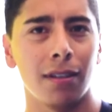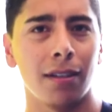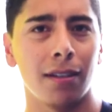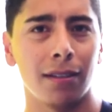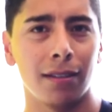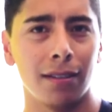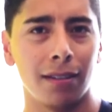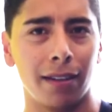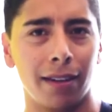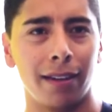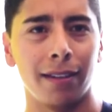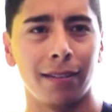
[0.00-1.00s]
uh,
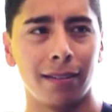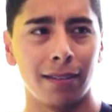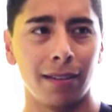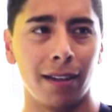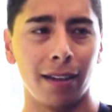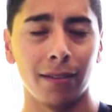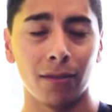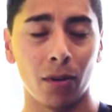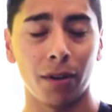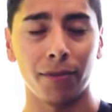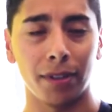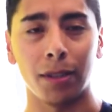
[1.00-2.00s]
and, and
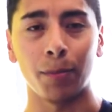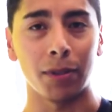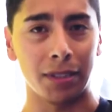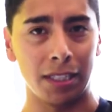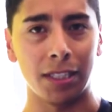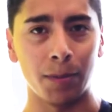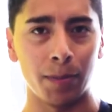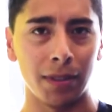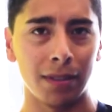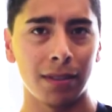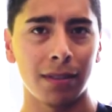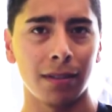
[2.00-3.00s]
quite frankly
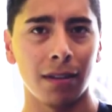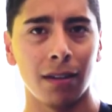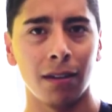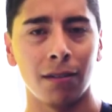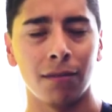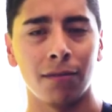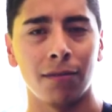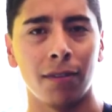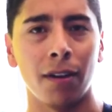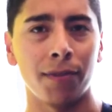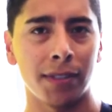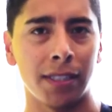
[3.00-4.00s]
participants of
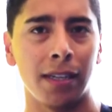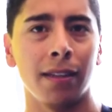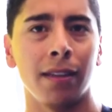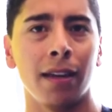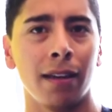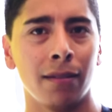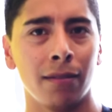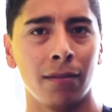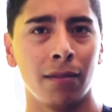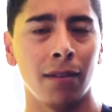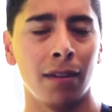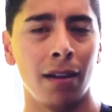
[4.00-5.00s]
FSA that
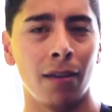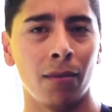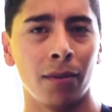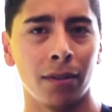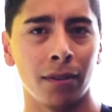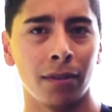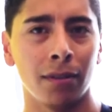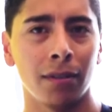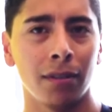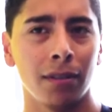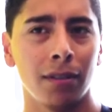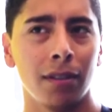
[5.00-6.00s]
were
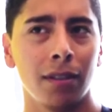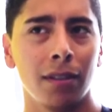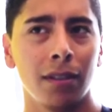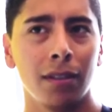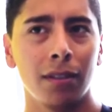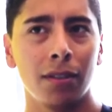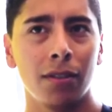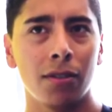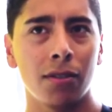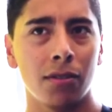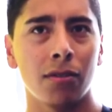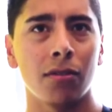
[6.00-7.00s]

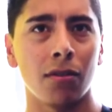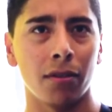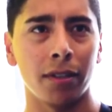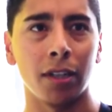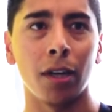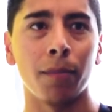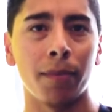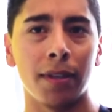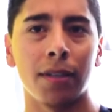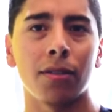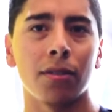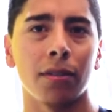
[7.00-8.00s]
starting up
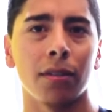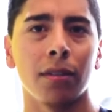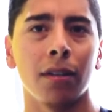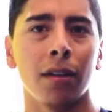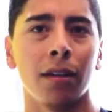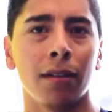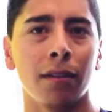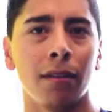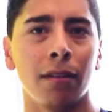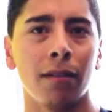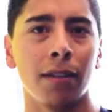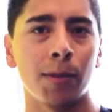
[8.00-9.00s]
this year, uh,
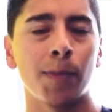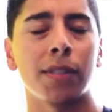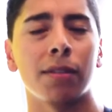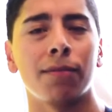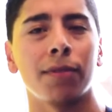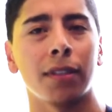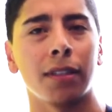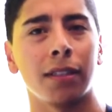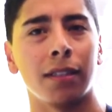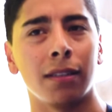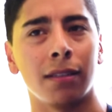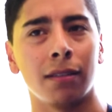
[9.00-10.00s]
they
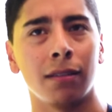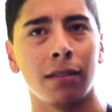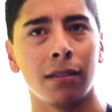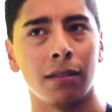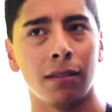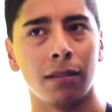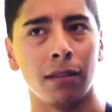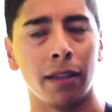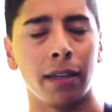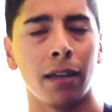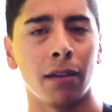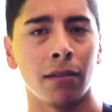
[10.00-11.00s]
specifically
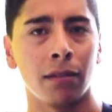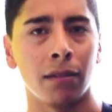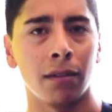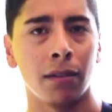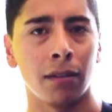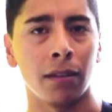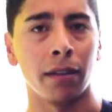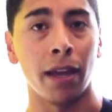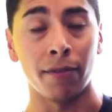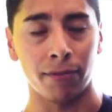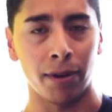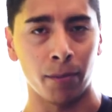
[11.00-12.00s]
laid out a, a,
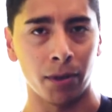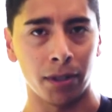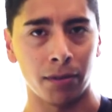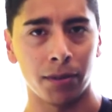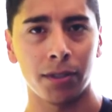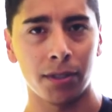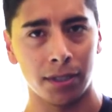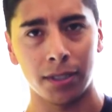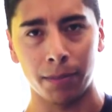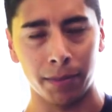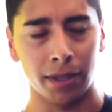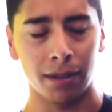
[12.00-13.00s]
light framework, which is
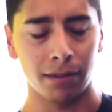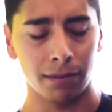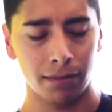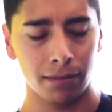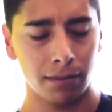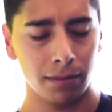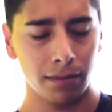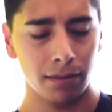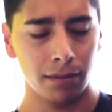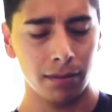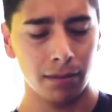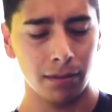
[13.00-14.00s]
something I
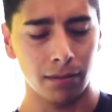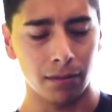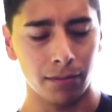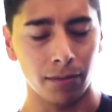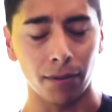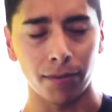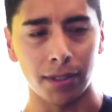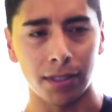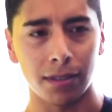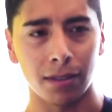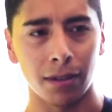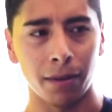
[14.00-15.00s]

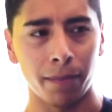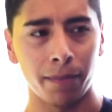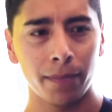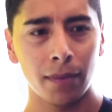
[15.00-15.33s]
referenced. Um,